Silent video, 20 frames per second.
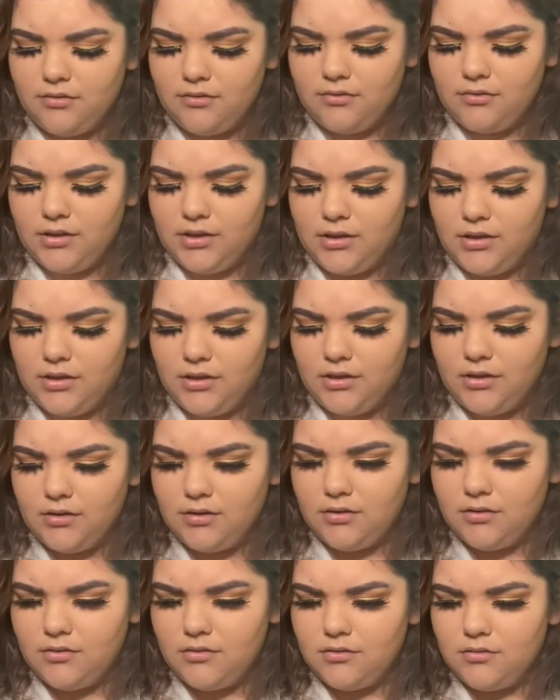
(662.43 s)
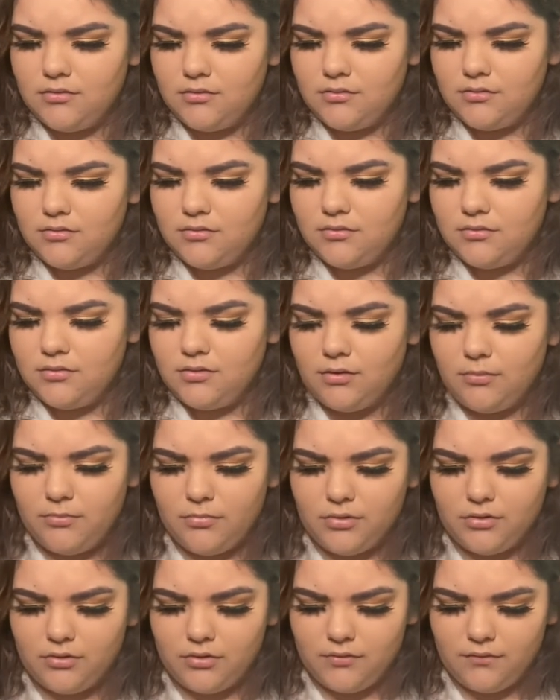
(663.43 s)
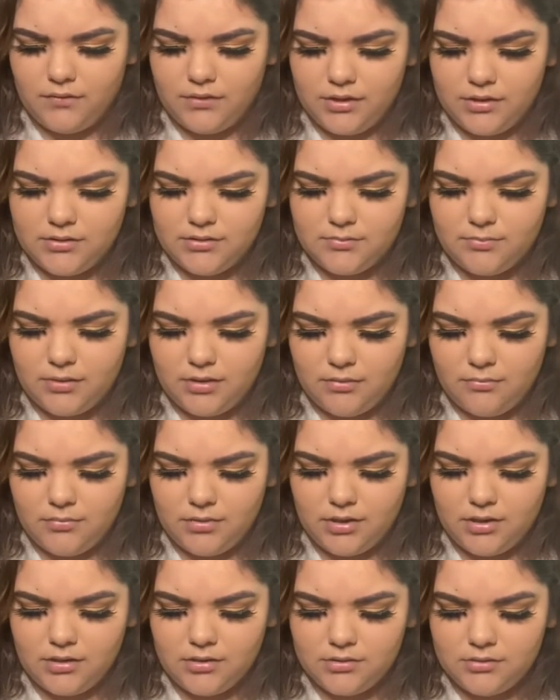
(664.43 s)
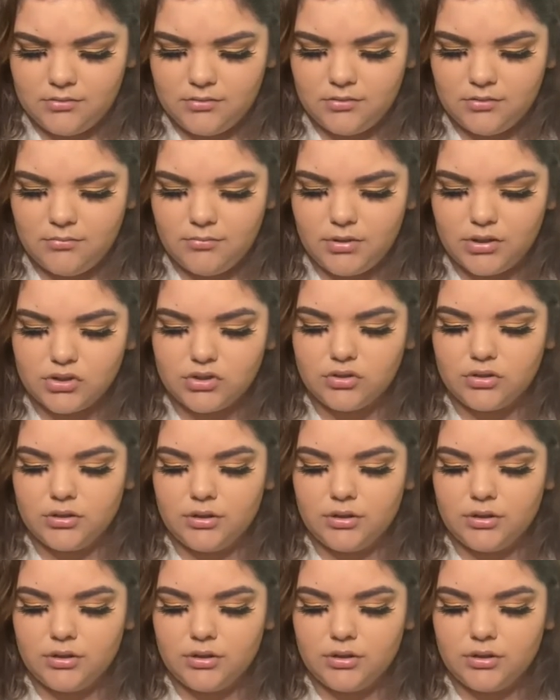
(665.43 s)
the number of these, but I'm not sure.